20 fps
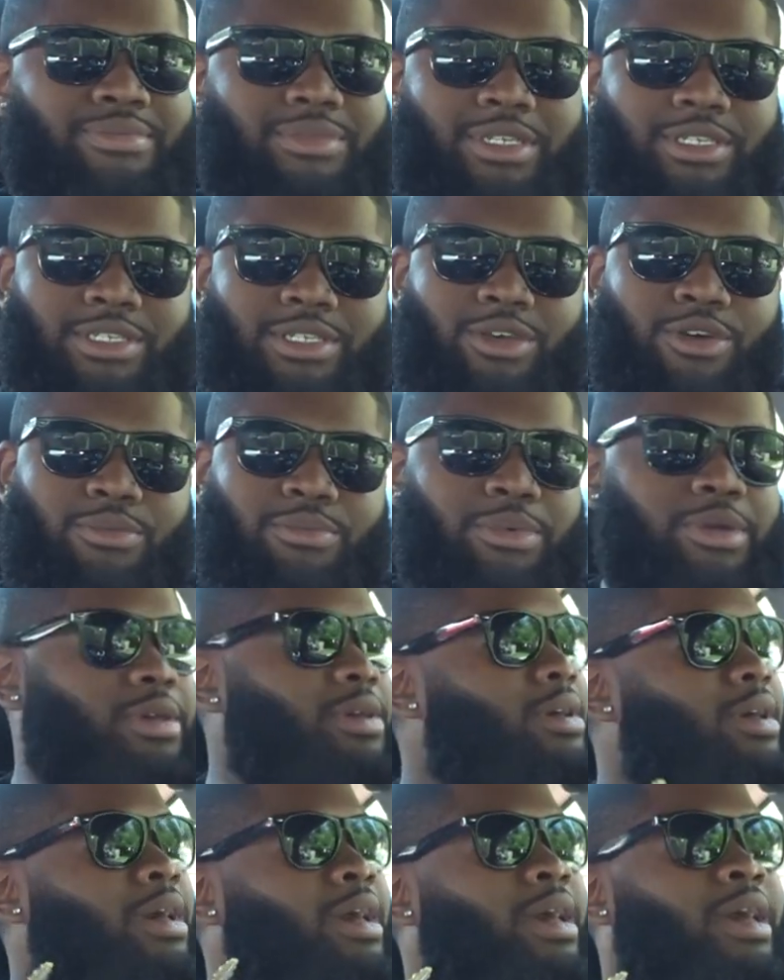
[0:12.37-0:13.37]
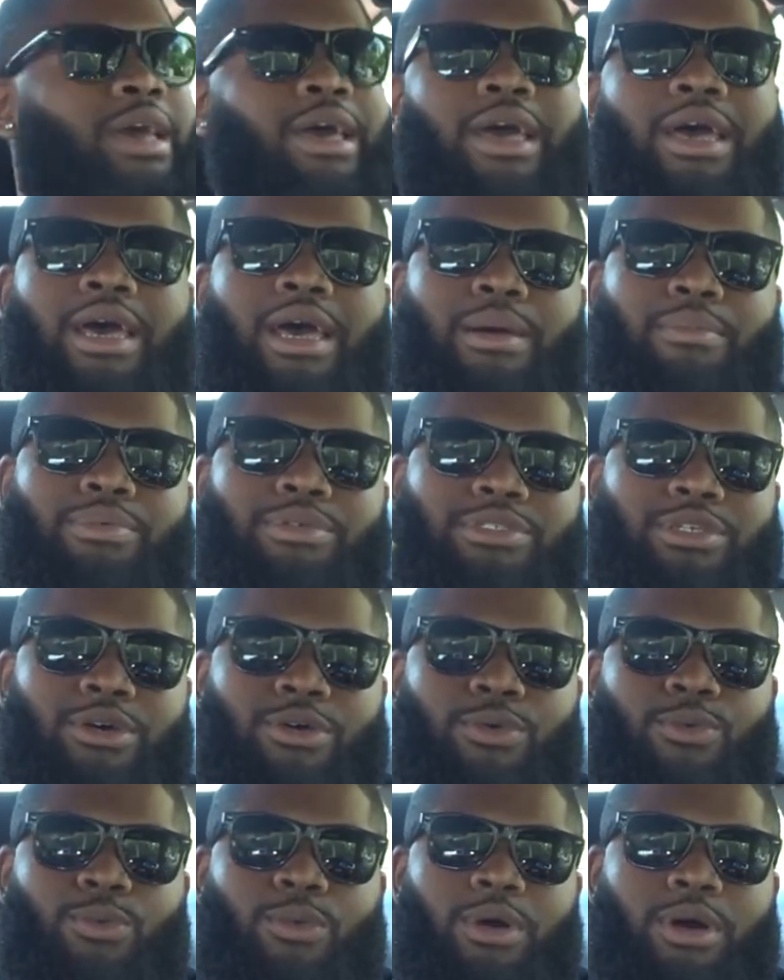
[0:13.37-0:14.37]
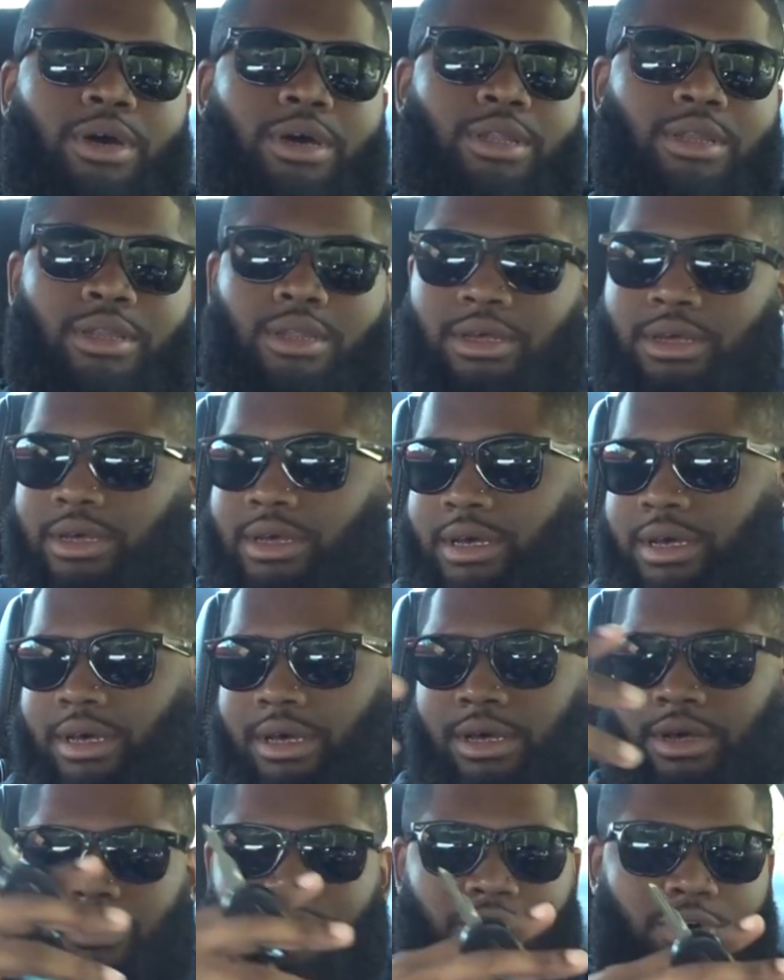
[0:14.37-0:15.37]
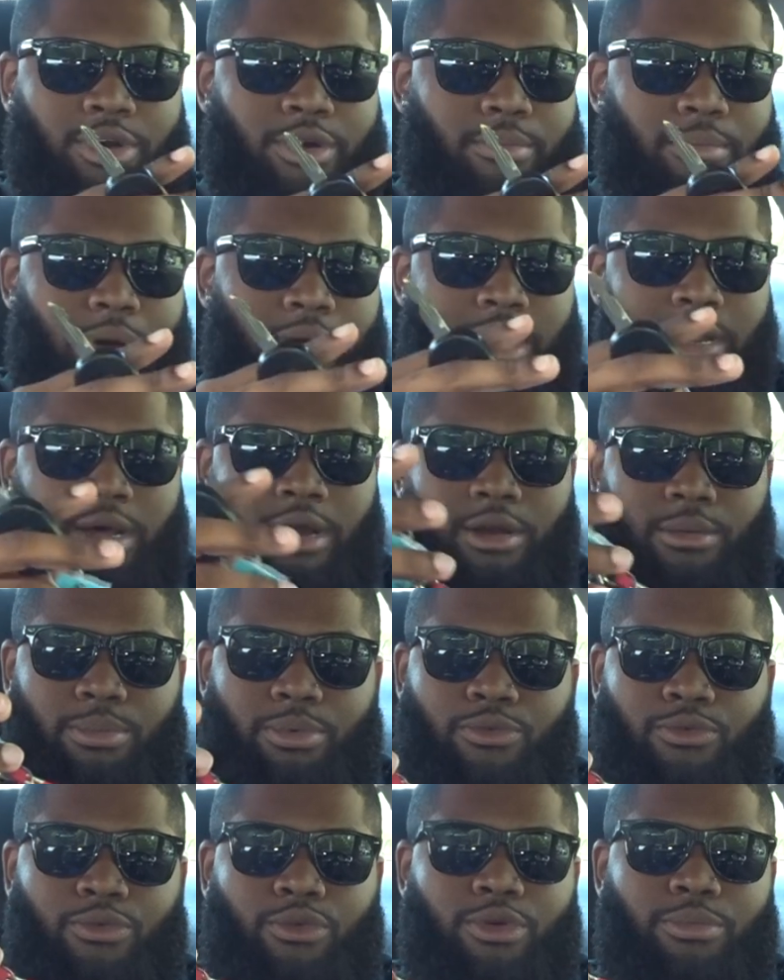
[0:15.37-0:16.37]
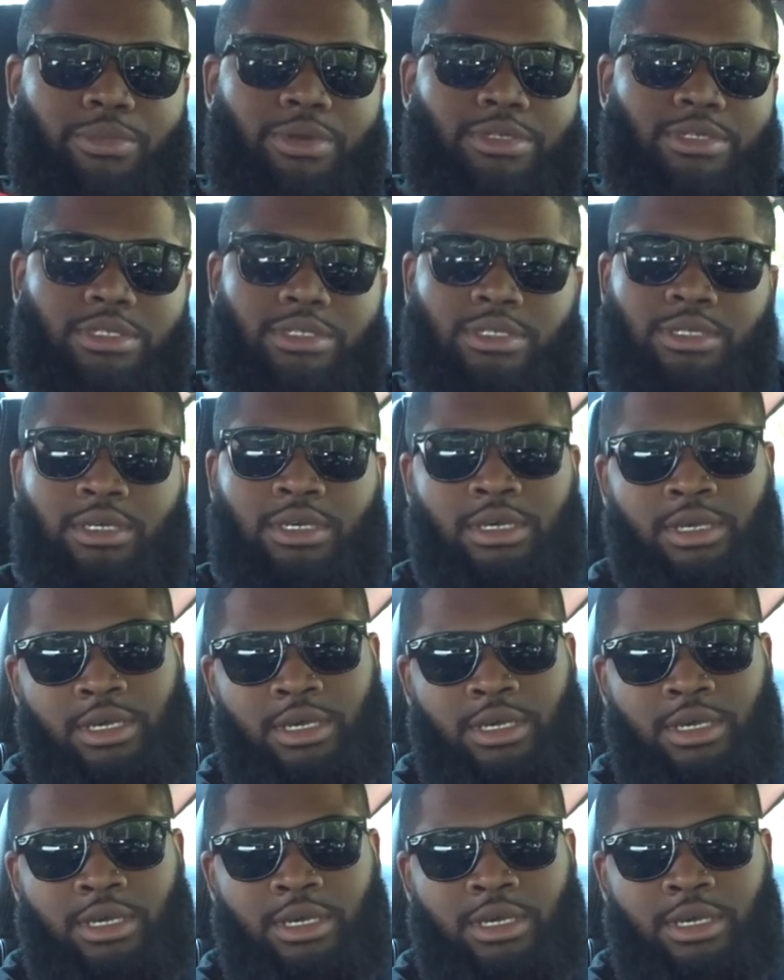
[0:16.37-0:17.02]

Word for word: This is gonna be episode one of our Monarch Performance,